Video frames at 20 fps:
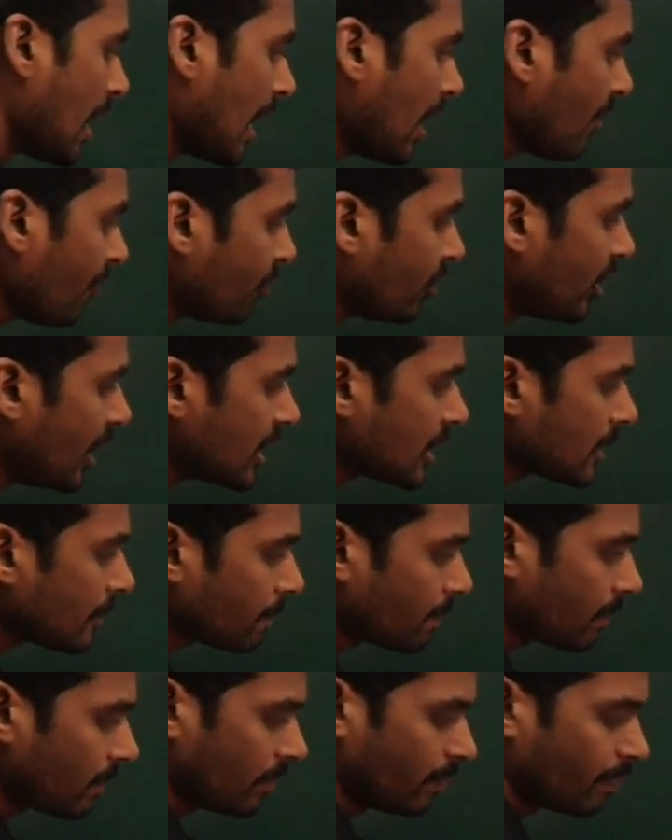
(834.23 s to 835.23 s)
If
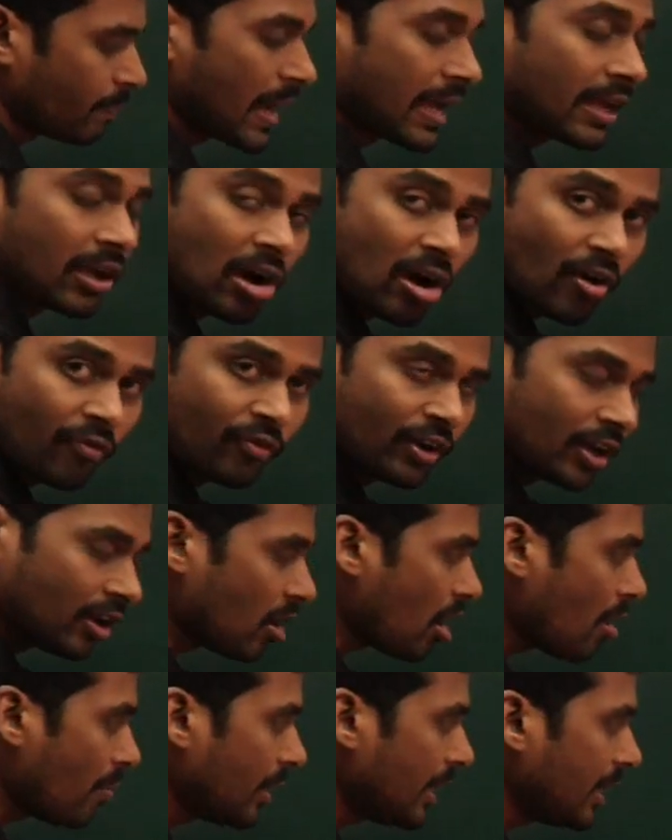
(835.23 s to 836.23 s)
this pi of
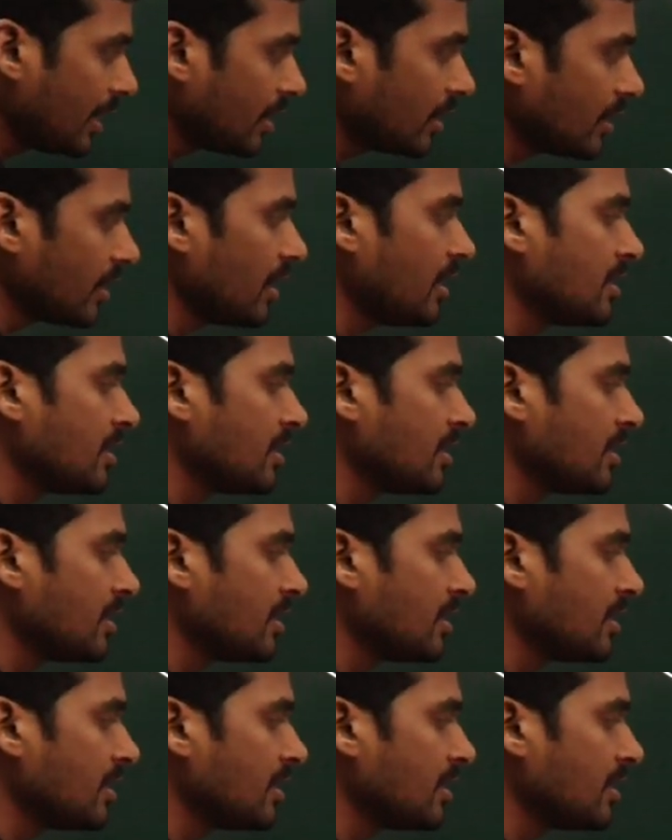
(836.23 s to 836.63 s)
denominator